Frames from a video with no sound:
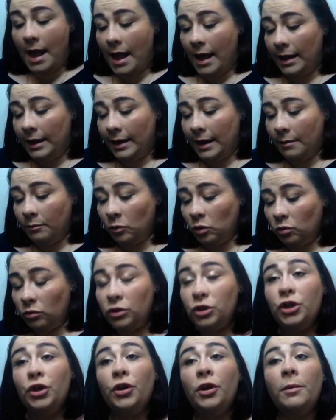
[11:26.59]
And I'm going
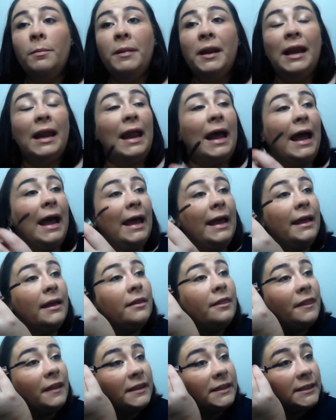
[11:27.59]
to apply
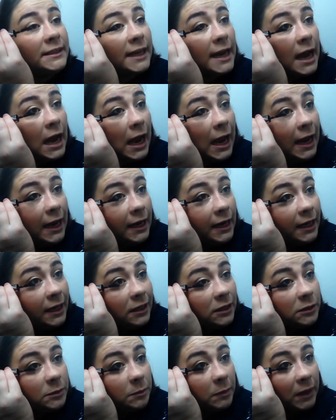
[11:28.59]
the
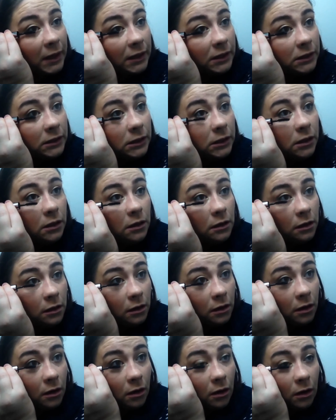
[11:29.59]
tiniest bit
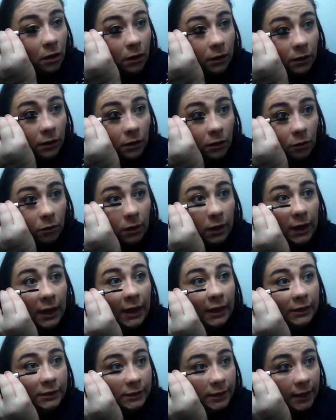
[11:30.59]
on the lower
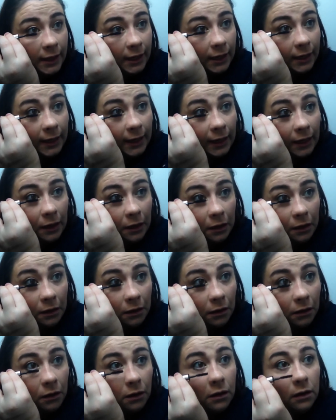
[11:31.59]
lash line, like
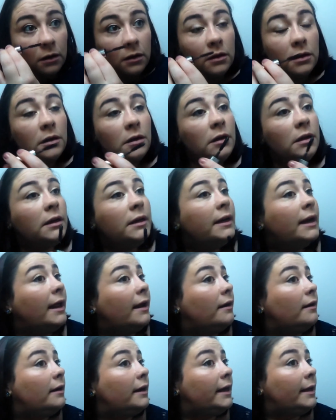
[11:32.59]

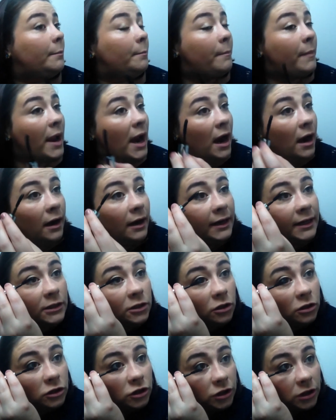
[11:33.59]
literally barely
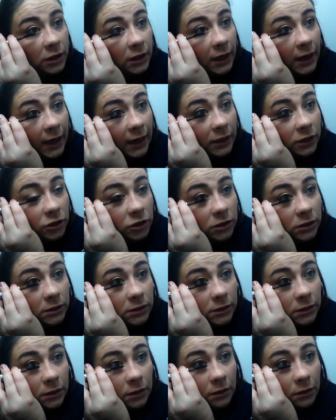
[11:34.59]
touching the
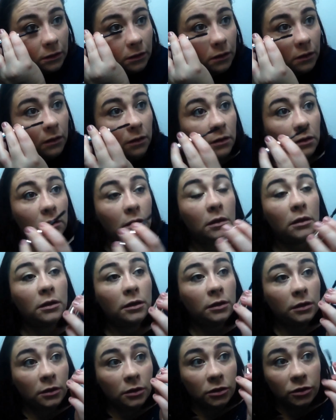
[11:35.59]
lashes,
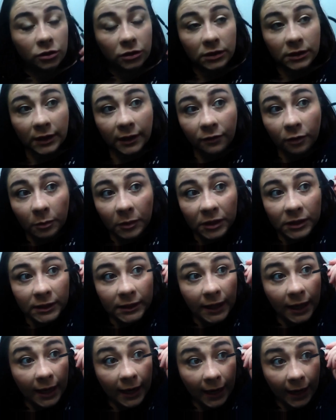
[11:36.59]
just to give them a
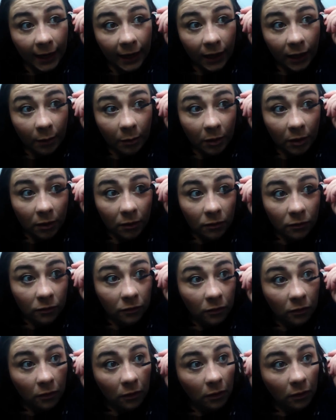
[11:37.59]
tiny bit of